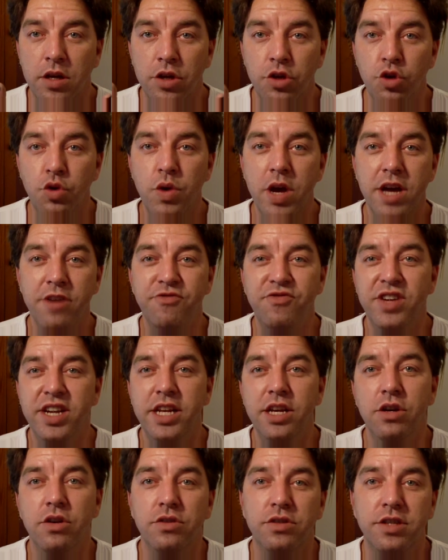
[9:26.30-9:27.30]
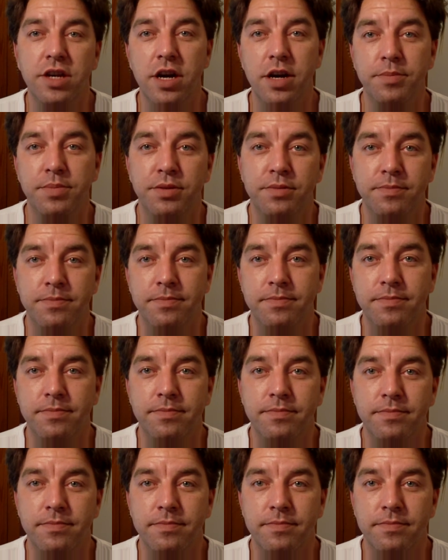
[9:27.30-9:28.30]
You have videos up.
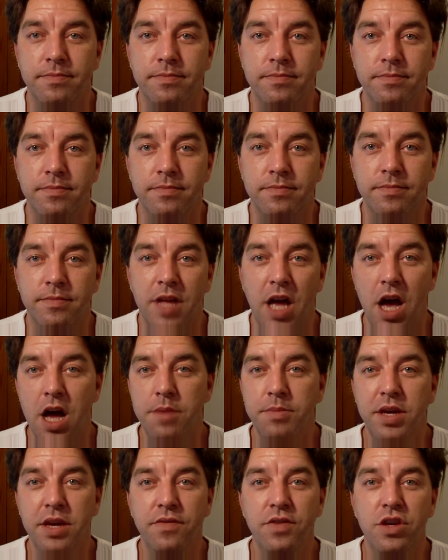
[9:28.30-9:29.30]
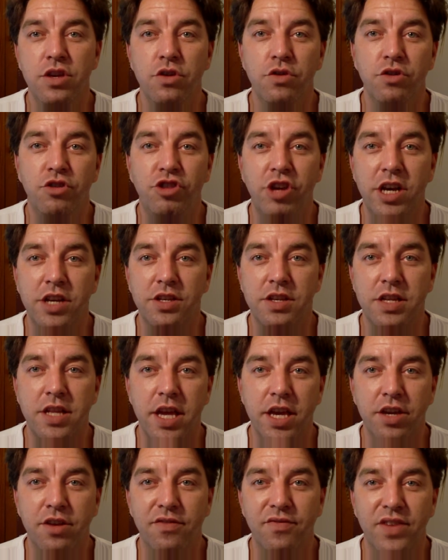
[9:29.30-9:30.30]
I'm giving you a chance to
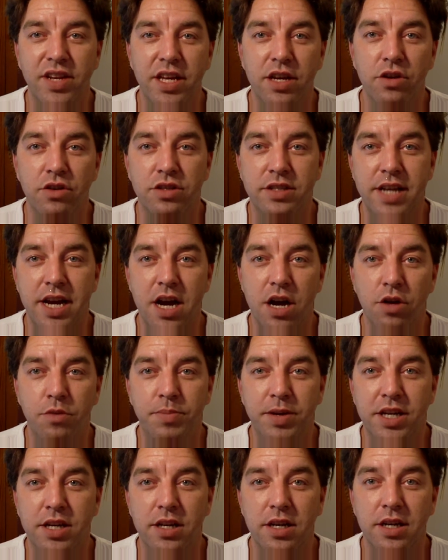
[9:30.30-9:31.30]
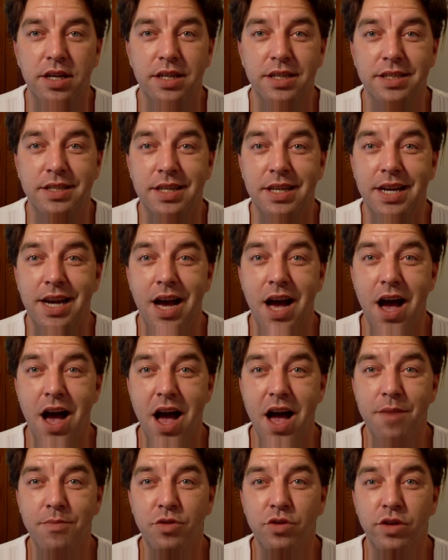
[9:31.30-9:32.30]
take your videos down because
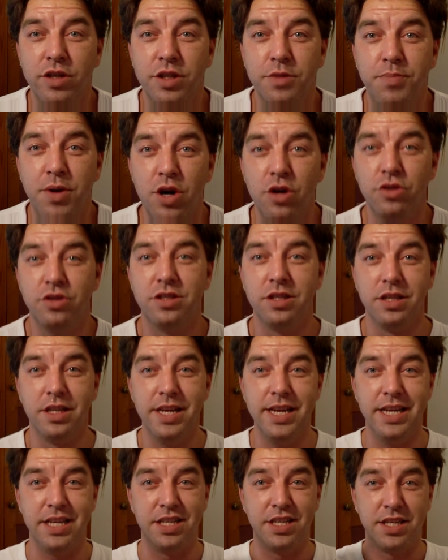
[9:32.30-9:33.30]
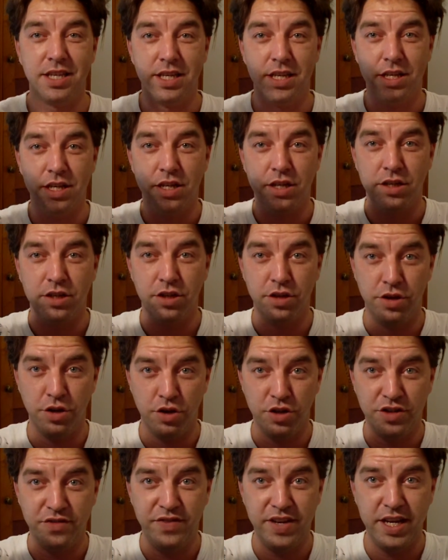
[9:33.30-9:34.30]
I'm going to post links to
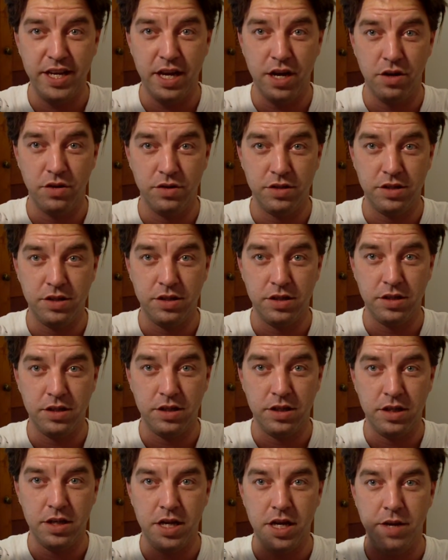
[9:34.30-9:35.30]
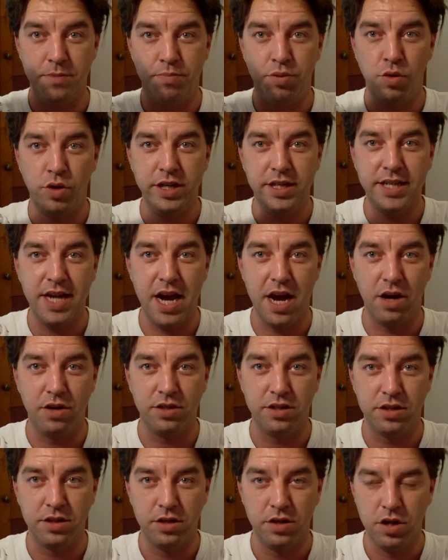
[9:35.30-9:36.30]
those videos and point
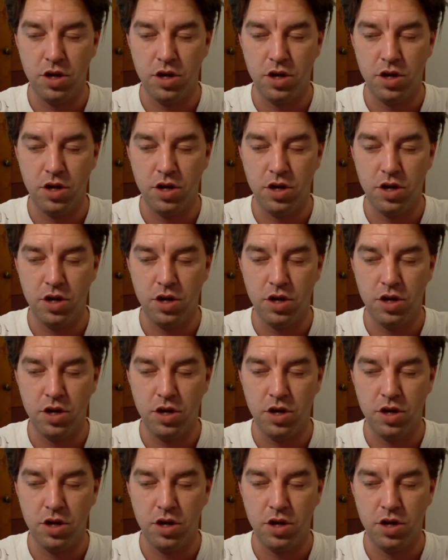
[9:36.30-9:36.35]
out